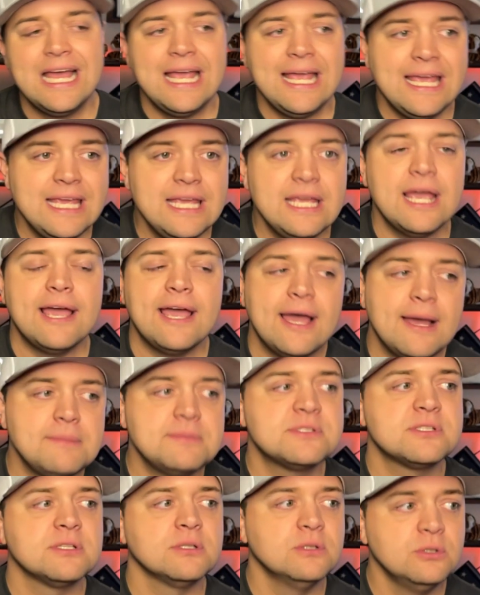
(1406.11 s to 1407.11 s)
He
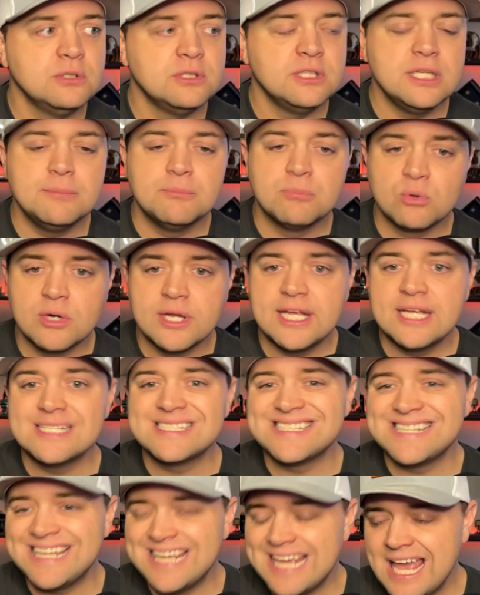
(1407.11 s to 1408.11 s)
absolutely
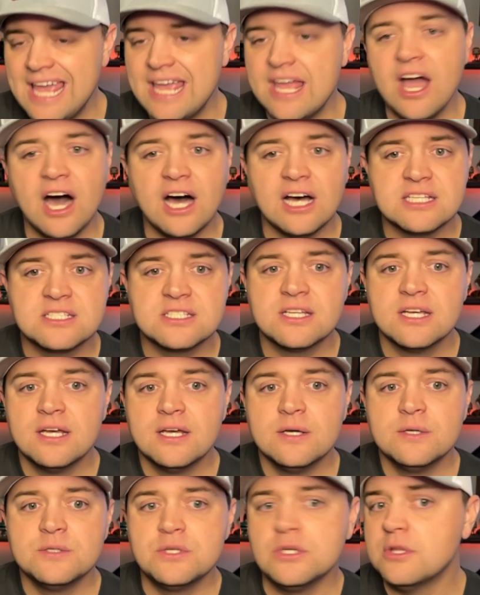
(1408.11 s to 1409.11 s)
brings chaos
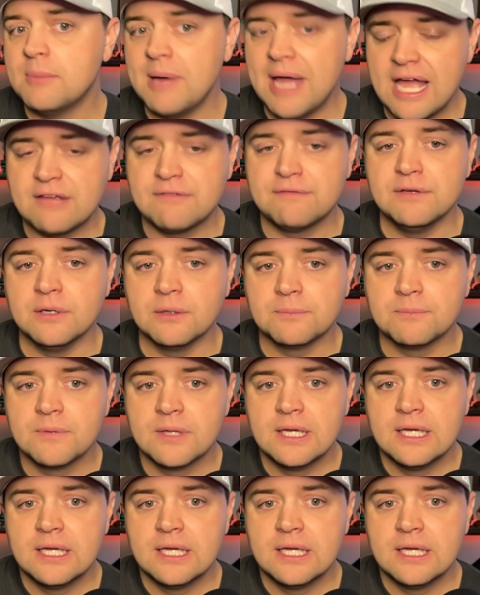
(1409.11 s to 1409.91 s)
to the backfield.